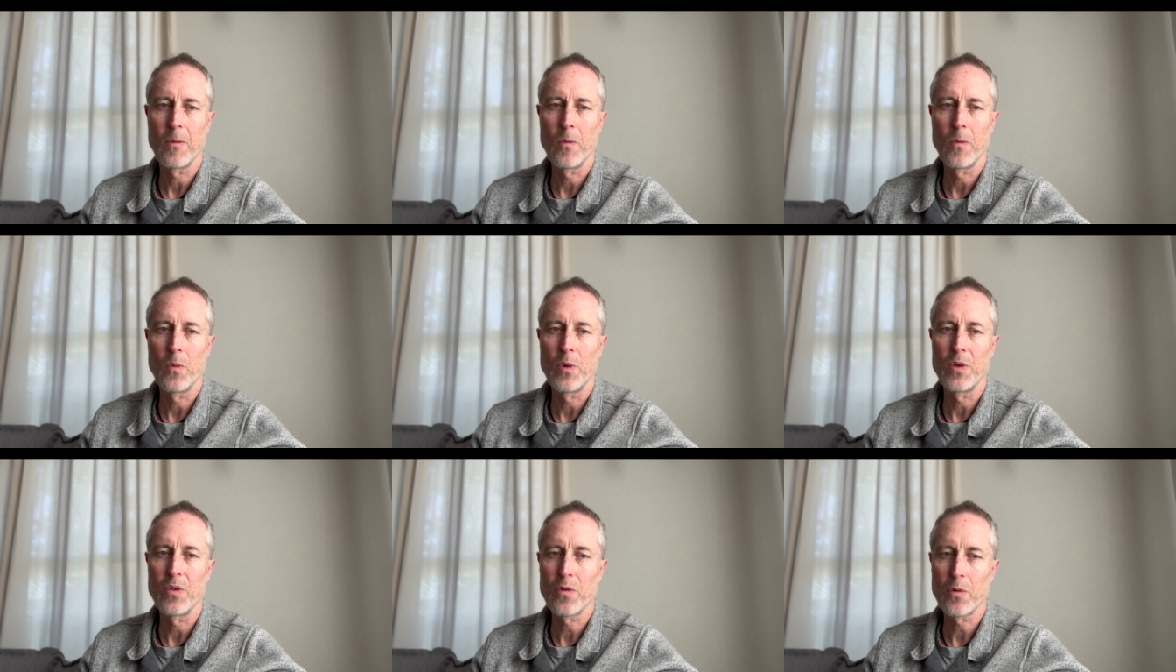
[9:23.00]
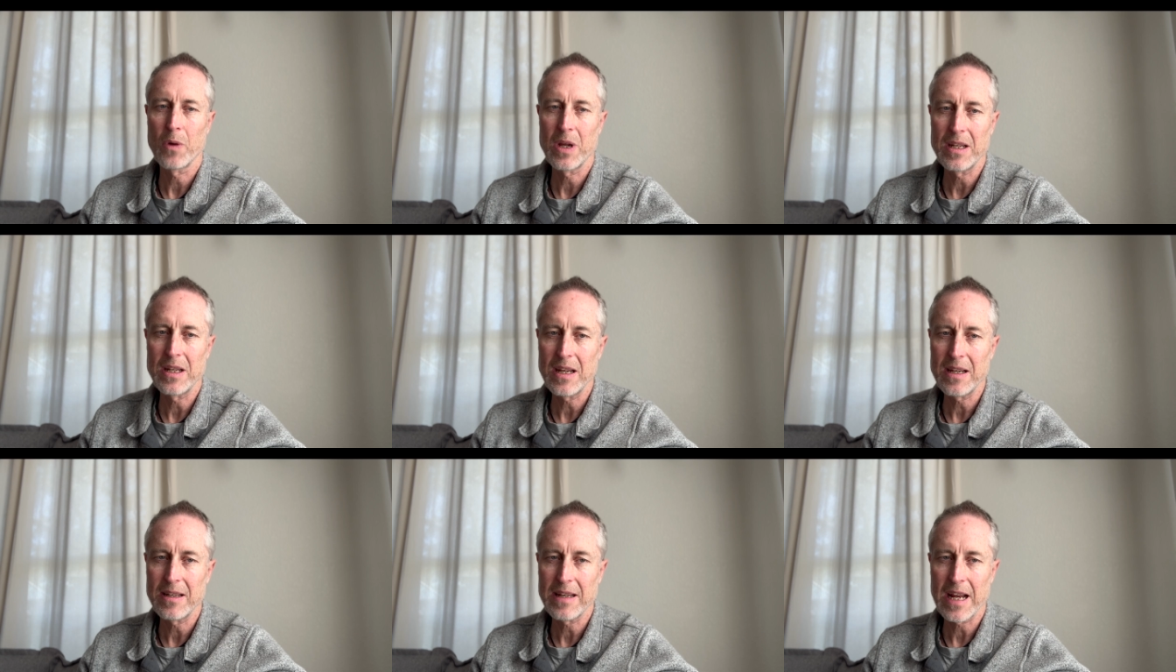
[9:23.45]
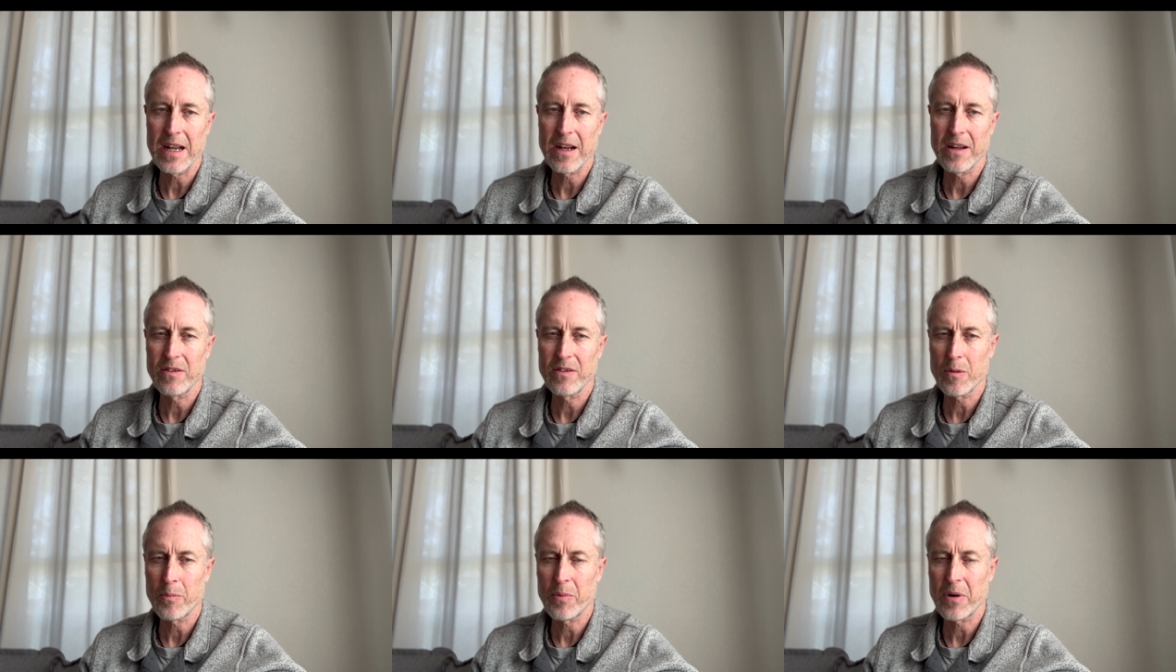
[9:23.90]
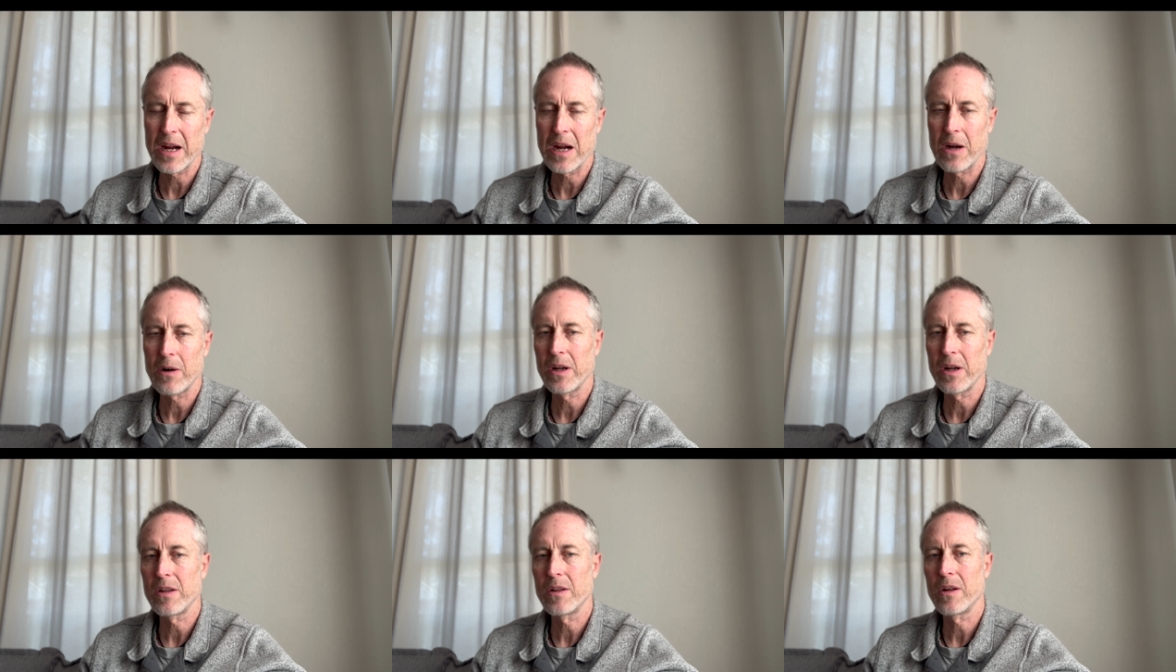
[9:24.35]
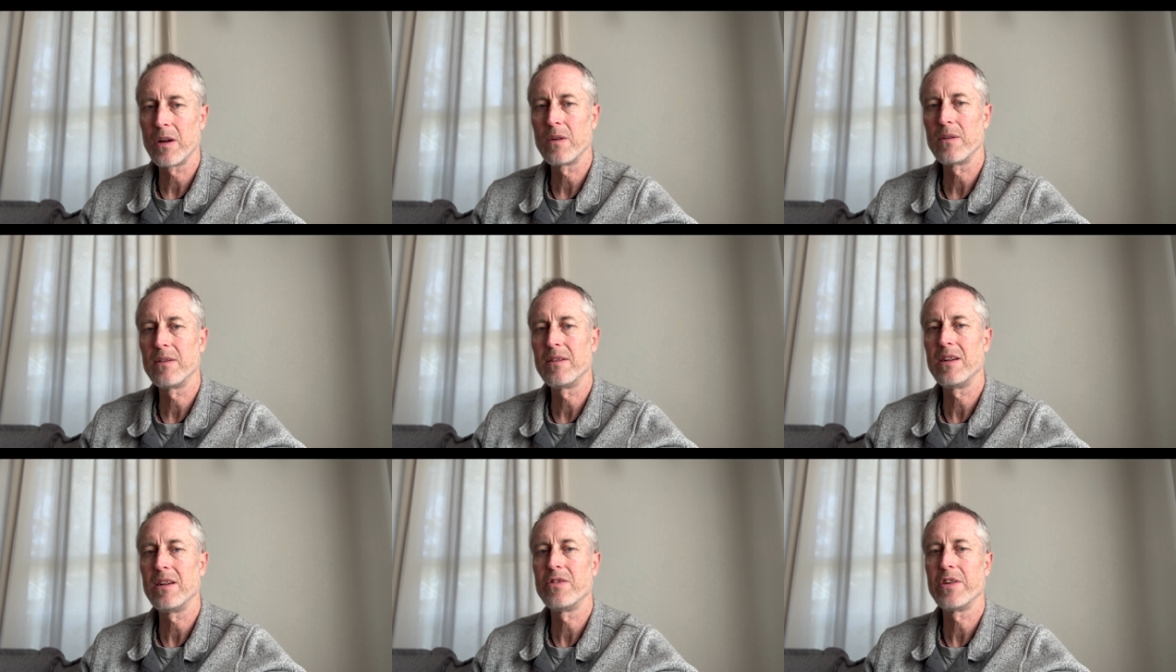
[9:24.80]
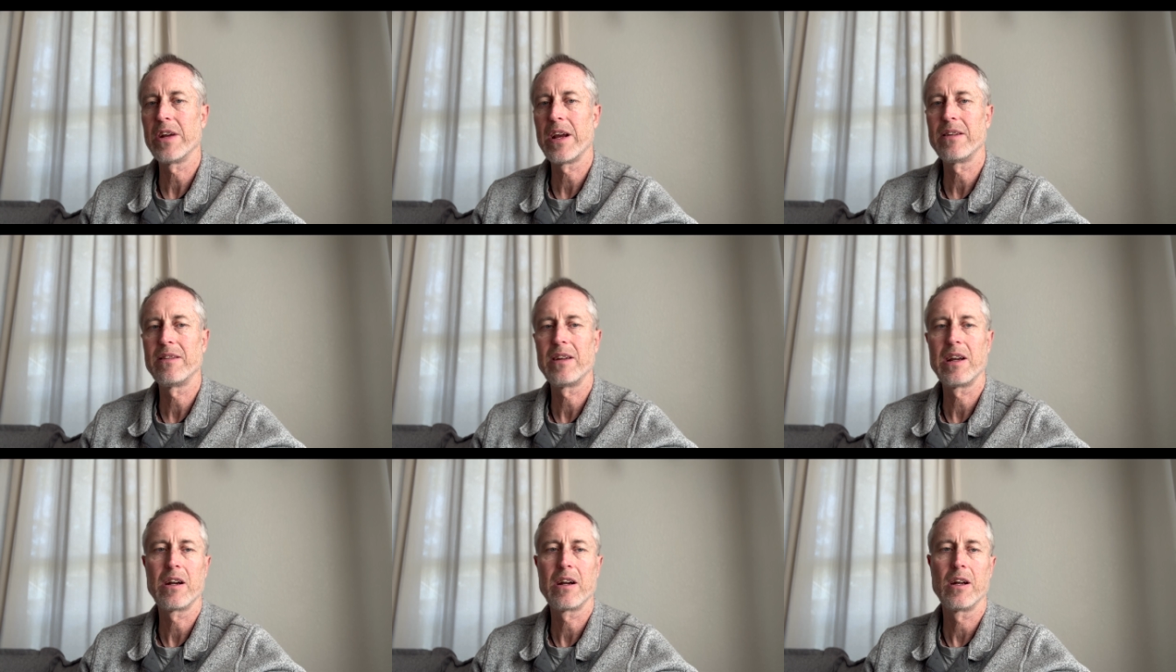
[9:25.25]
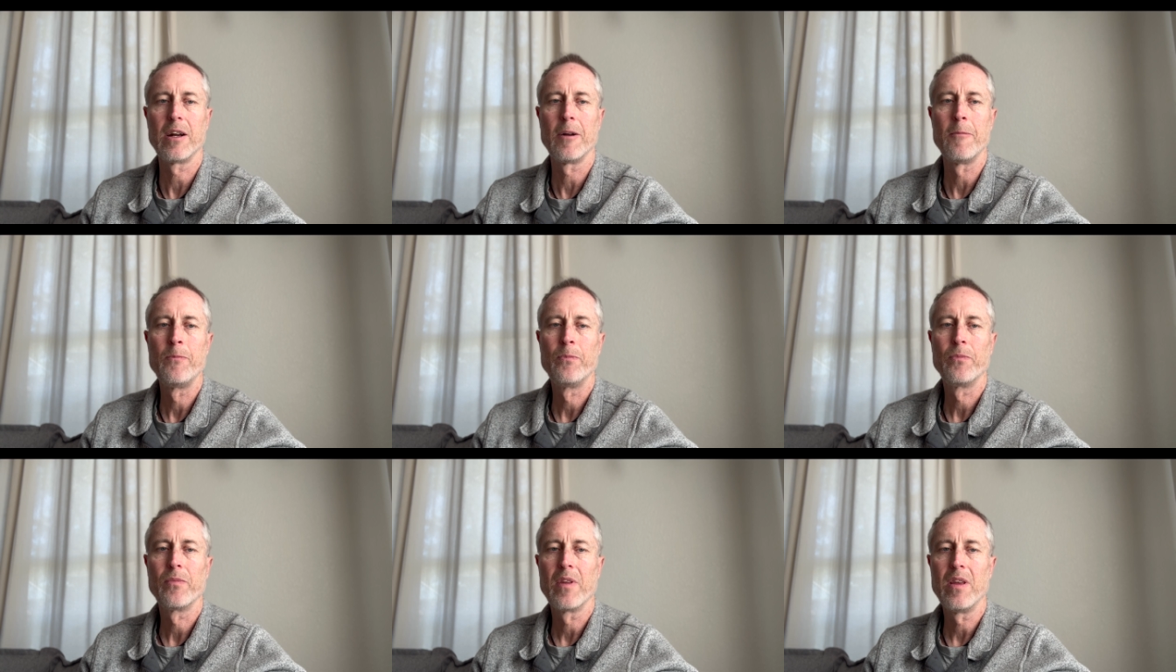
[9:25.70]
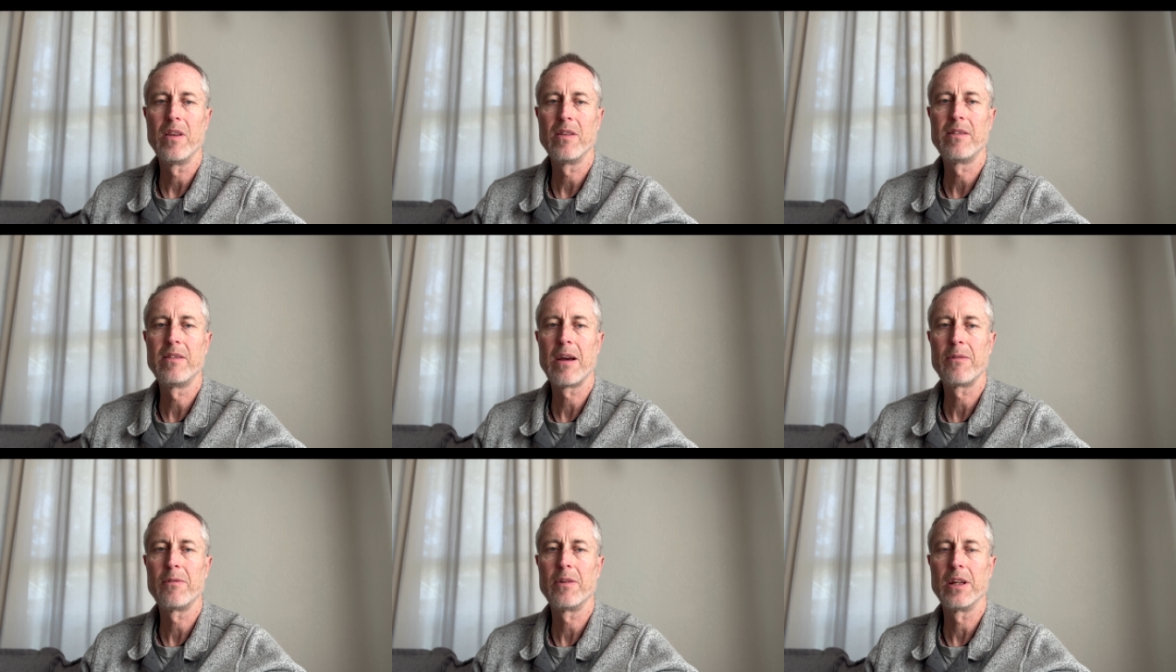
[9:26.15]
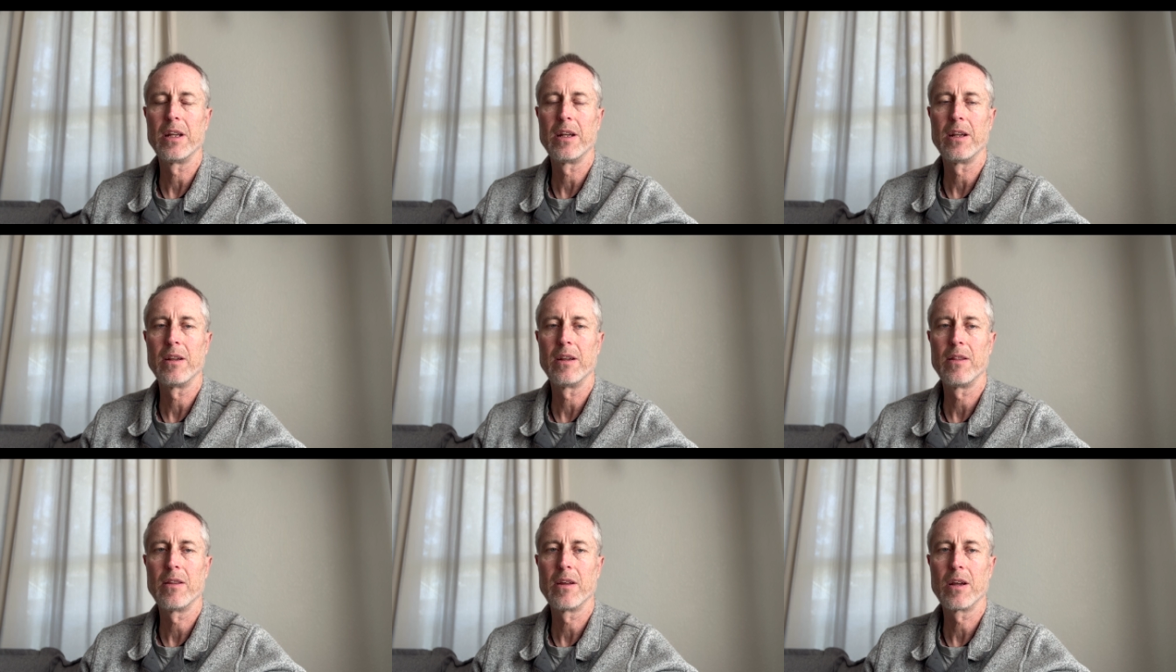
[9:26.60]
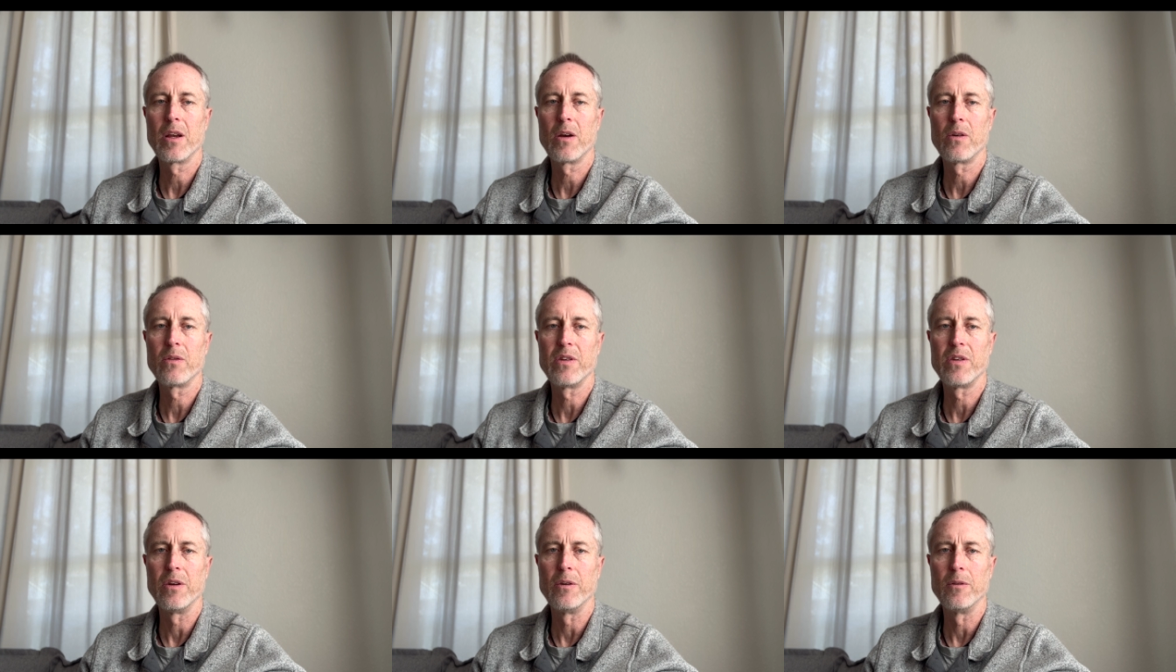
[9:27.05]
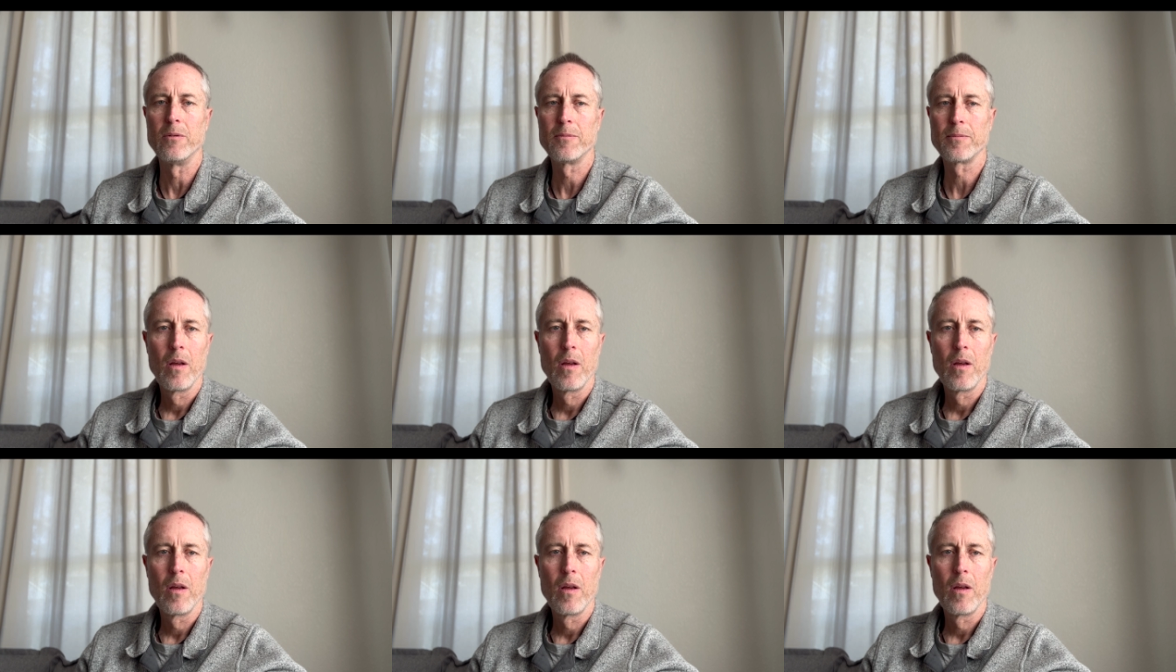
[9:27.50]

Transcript: when 3D data is a priority, though, DJI Terra is definitely the go to.